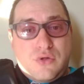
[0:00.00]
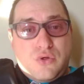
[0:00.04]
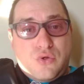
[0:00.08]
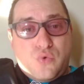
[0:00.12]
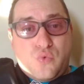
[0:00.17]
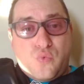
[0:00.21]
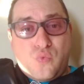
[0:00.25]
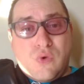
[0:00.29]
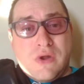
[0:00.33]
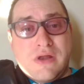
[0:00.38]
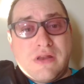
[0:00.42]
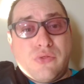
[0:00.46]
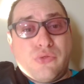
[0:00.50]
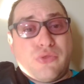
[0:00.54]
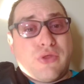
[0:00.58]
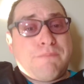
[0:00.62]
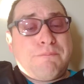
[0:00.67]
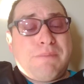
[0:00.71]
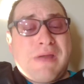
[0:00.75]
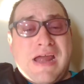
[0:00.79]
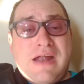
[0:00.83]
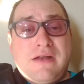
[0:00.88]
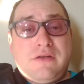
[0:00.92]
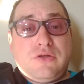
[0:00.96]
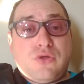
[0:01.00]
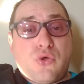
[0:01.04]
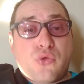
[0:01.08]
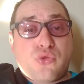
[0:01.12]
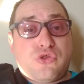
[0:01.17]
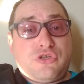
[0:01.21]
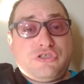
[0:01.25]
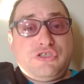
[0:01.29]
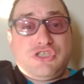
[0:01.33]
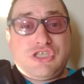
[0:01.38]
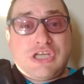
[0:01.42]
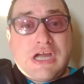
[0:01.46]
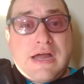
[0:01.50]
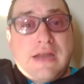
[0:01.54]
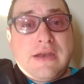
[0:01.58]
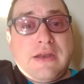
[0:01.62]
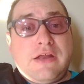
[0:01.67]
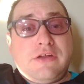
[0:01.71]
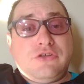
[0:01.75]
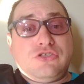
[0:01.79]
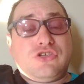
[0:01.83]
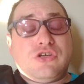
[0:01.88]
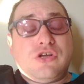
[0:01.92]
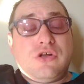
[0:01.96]
when the Panthers
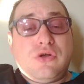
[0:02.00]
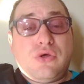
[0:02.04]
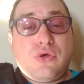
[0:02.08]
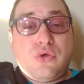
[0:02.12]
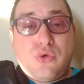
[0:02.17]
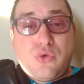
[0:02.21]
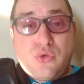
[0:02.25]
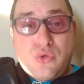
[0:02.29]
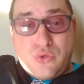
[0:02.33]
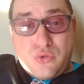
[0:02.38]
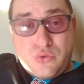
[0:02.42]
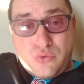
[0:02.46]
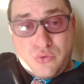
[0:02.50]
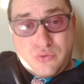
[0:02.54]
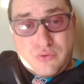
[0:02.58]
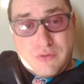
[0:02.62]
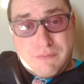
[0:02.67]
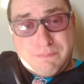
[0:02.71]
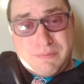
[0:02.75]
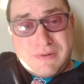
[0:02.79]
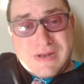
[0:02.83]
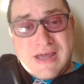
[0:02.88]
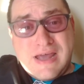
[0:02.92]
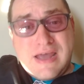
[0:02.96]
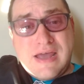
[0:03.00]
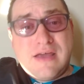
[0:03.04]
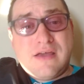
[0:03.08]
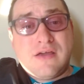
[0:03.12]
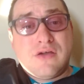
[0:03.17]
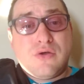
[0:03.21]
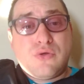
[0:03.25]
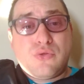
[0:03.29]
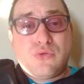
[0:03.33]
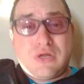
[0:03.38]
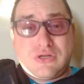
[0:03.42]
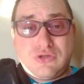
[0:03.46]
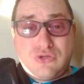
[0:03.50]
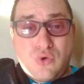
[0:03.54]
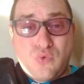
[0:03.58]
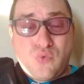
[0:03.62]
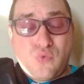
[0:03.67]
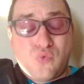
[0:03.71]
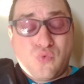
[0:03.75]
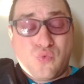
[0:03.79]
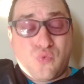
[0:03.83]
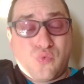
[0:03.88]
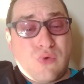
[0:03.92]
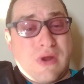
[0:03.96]
challenged the play that the
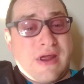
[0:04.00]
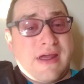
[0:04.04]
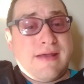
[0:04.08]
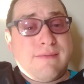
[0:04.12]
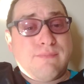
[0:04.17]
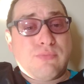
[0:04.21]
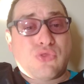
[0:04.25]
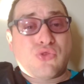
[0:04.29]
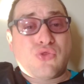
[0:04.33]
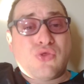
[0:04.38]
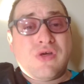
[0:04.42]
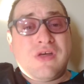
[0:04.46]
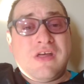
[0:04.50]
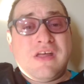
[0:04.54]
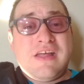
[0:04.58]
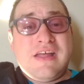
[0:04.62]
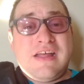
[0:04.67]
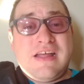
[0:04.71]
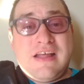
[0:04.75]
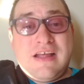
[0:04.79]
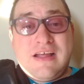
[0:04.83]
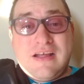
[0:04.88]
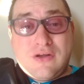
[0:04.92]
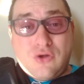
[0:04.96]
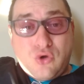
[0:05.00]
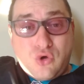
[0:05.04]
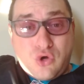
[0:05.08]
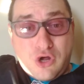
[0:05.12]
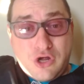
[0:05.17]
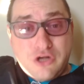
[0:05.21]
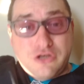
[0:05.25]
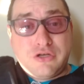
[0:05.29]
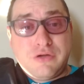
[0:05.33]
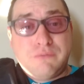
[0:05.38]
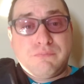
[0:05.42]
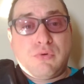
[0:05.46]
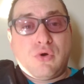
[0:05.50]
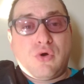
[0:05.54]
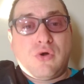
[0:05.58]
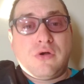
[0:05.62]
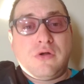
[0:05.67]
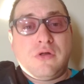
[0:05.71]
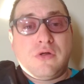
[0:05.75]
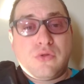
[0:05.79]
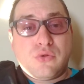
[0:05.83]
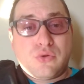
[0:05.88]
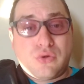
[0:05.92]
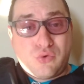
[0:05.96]
Rams caught the ball.
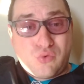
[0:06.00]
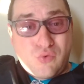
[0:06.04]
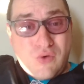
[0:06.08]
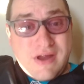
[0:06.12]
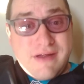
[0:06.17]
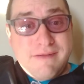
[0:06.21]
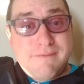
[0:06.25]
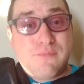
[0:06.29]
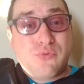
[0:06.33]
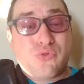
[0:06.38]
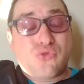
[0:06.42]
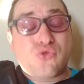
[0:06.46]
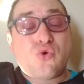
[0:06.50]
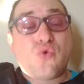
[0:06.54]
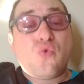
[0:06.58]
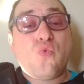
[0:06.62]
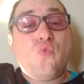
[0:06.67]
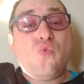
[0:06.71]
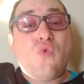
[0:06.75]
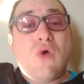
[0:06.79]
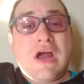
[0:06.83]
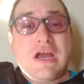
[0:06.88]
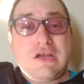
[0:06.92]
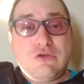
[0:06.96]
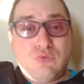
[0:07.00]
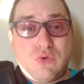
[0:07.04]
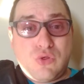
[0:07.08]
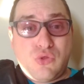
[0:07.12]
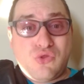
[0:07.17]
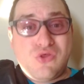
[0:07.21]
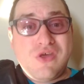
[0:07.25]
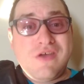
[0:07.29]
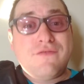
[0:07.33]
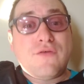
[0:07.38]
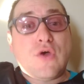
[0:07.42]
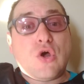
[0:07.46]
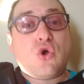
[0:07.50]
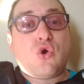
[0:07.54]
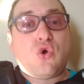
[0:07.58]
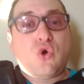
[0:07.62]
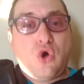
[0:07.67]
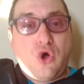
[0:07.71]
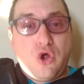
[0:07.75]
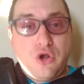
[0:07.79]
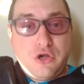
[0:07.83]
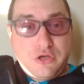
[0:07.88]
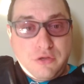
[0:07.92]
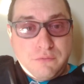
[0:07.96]
The Rams wide receiver
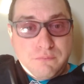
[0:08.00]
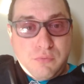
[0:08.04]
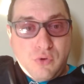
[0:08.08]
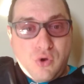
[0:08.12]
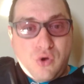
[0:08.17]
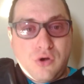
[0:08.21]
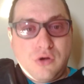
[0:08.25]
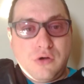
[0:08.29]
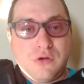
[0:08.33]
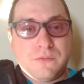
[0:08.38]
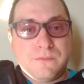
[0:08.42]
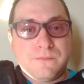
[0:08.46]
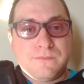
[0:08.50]
caught the ball.